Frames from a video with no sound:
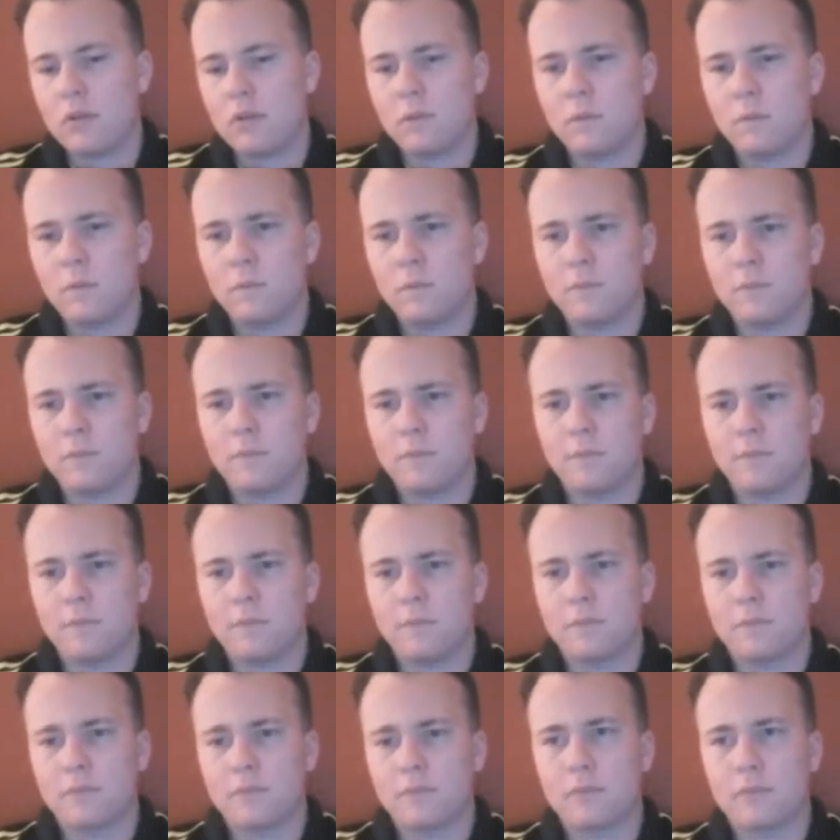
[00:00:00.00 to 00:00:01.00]

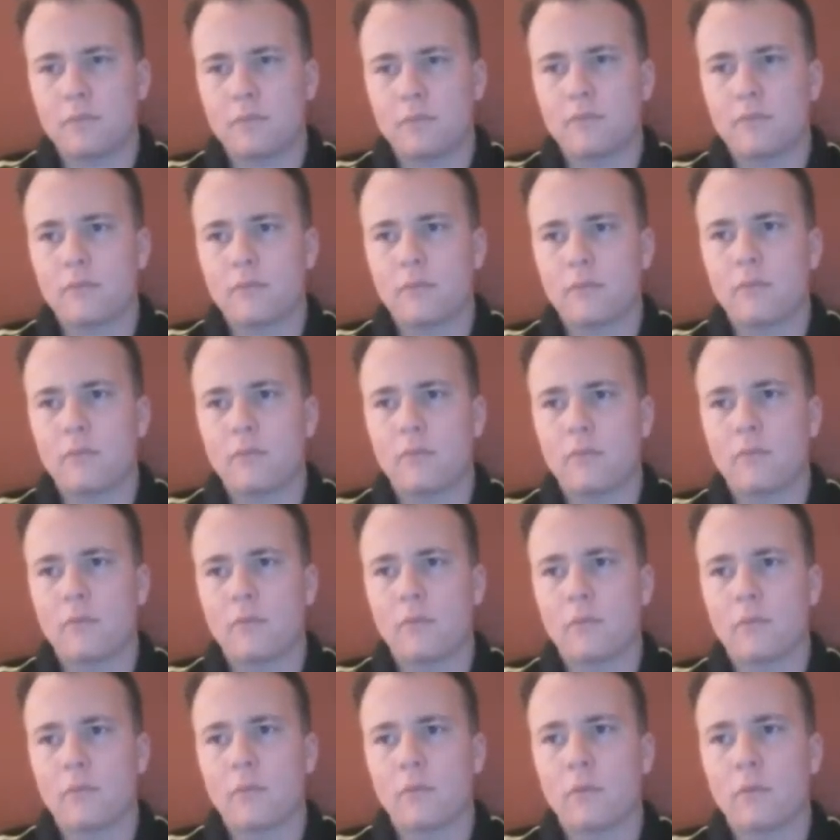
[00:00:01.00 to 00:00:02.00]

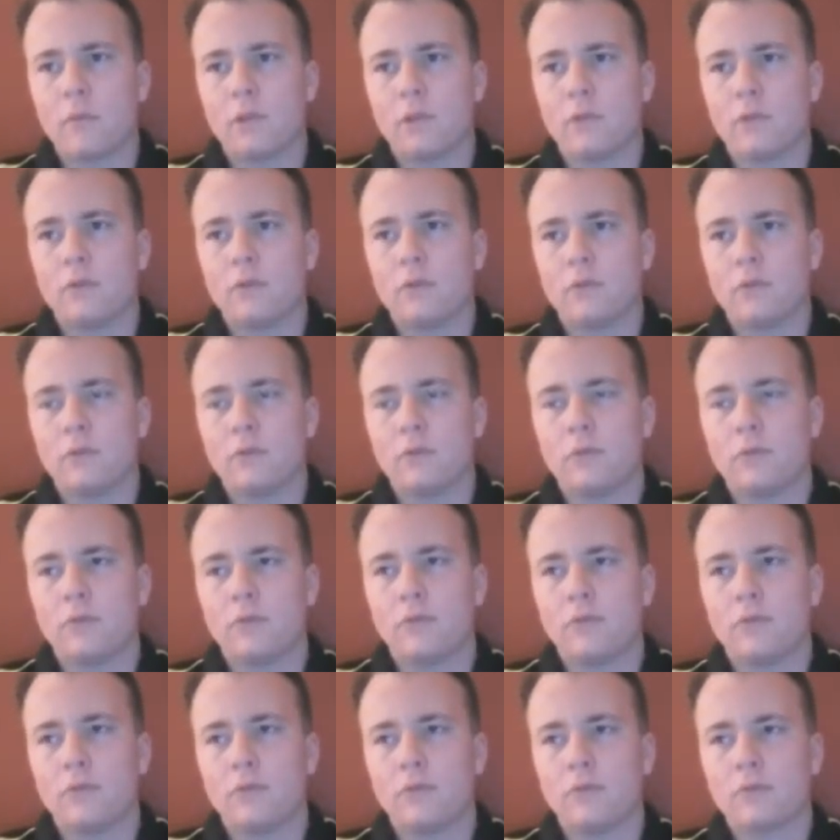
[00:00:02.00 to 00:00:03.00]

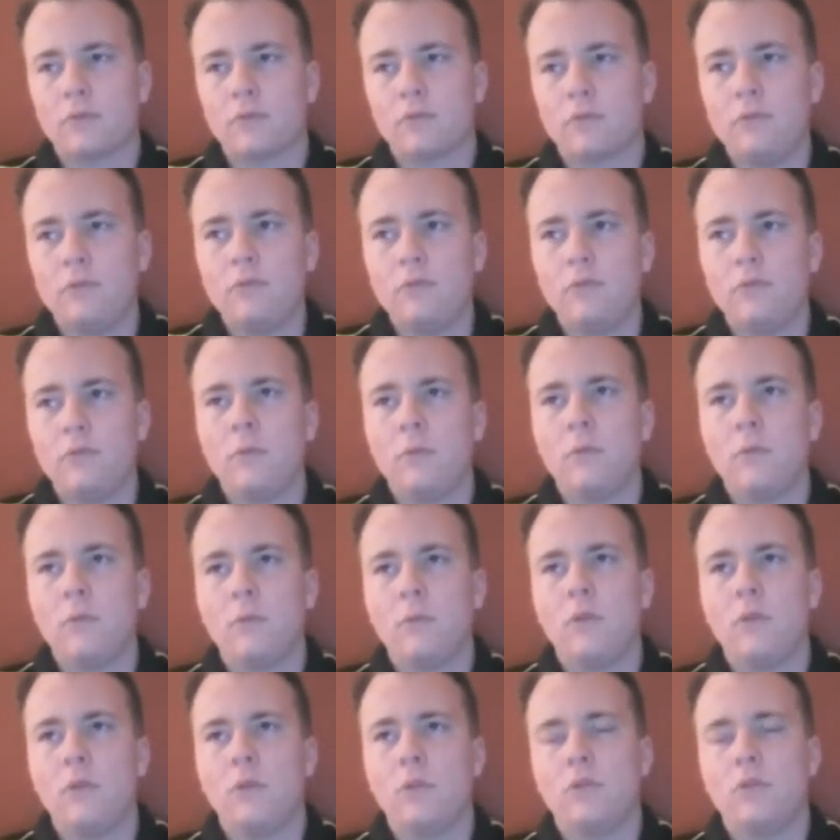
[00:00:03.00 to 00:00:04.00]

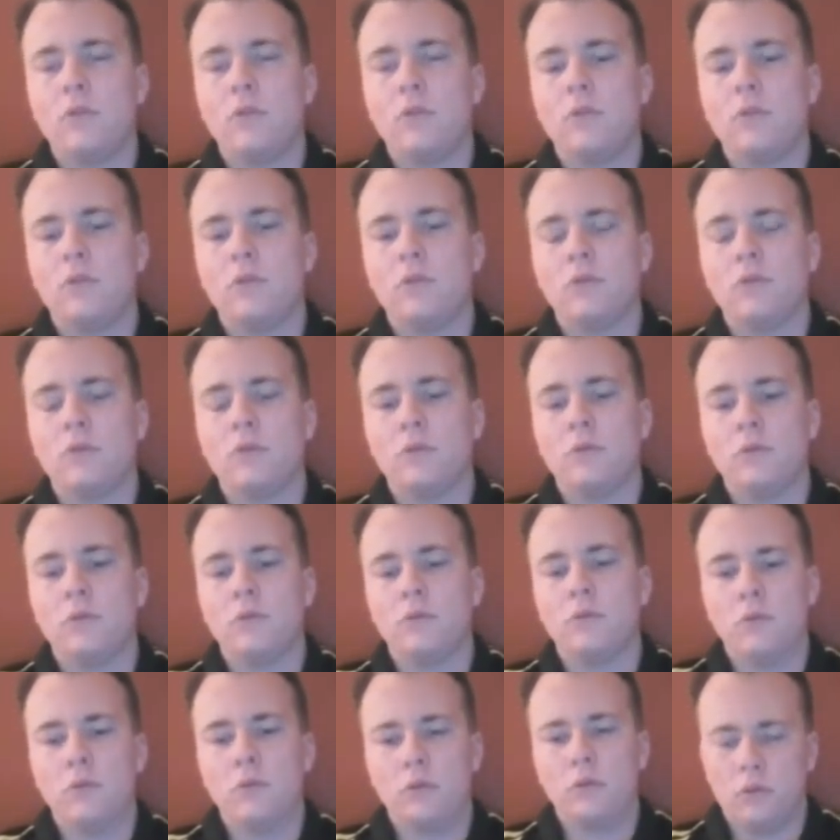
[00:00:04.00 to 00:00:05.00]

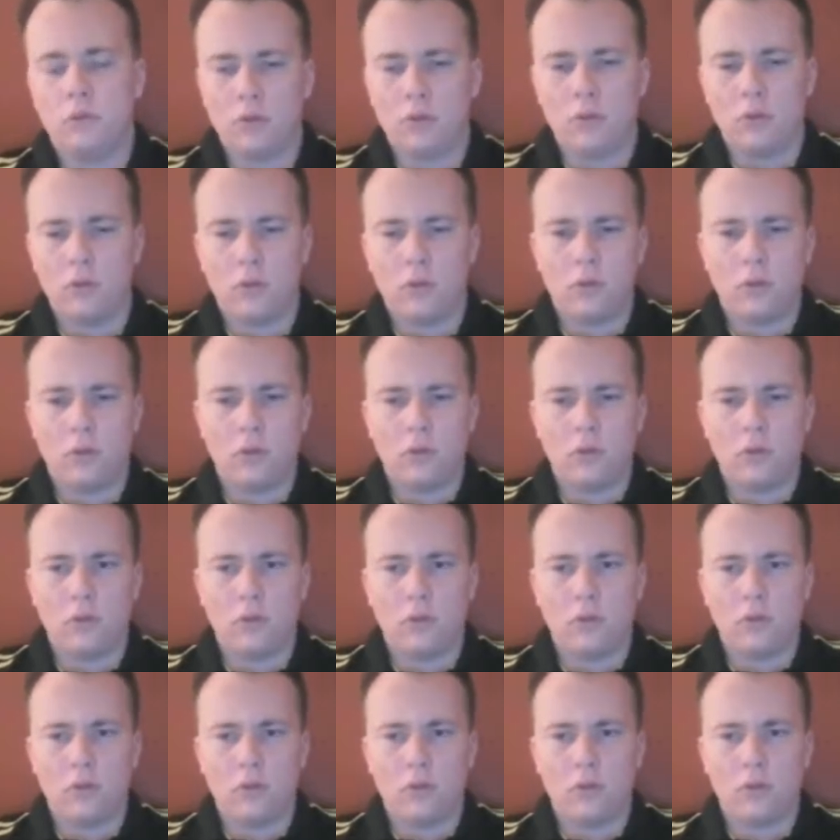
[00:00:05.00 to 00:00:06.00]

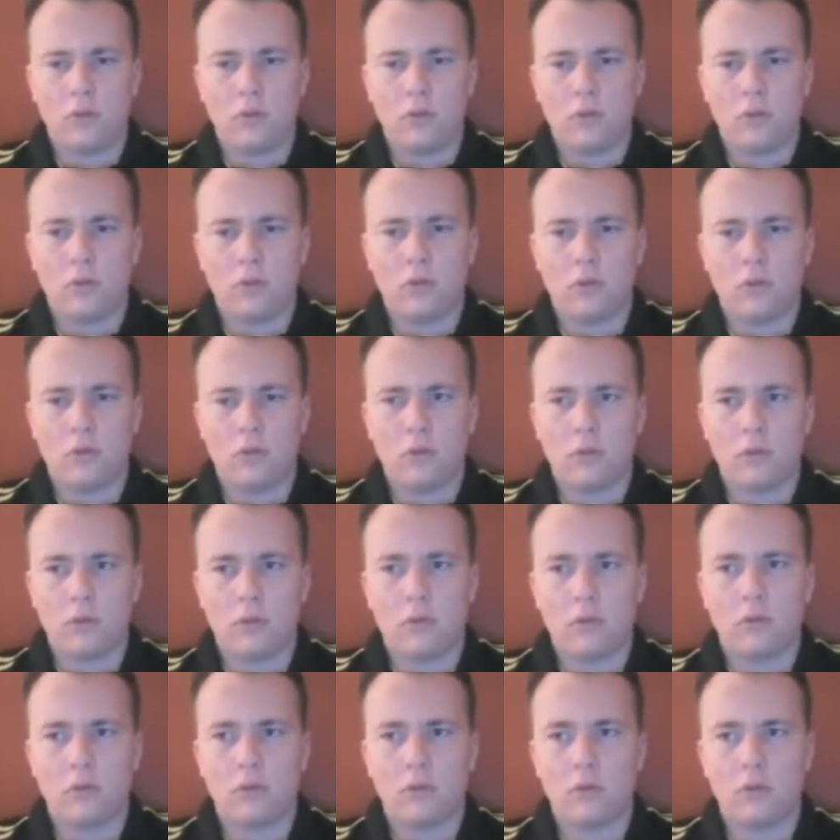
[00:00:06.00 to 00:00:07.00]

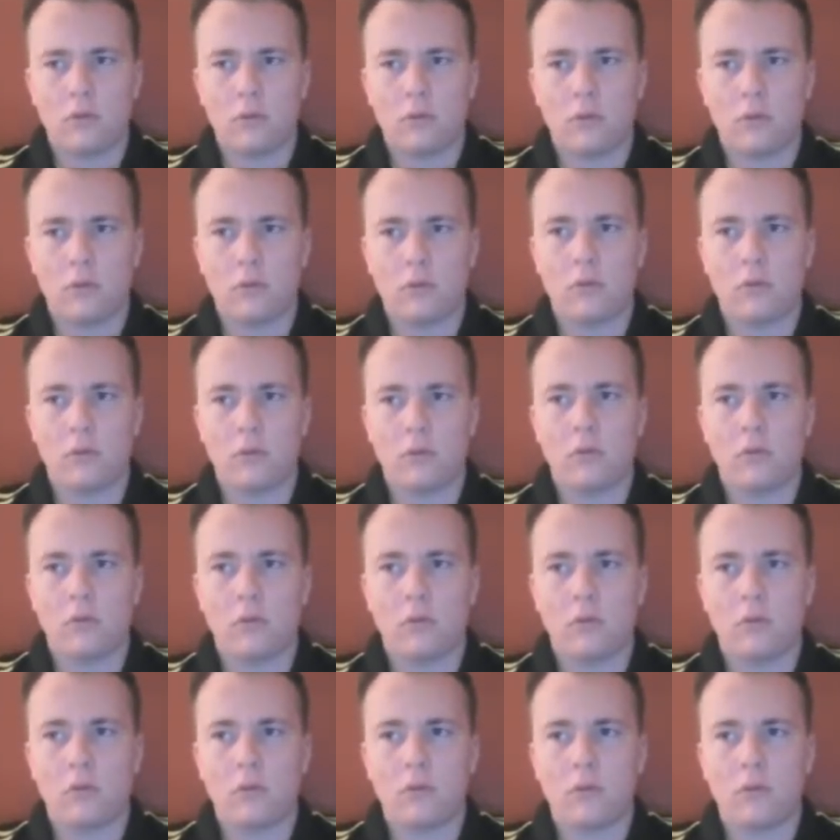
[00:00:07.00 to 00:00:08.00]
(not speaking)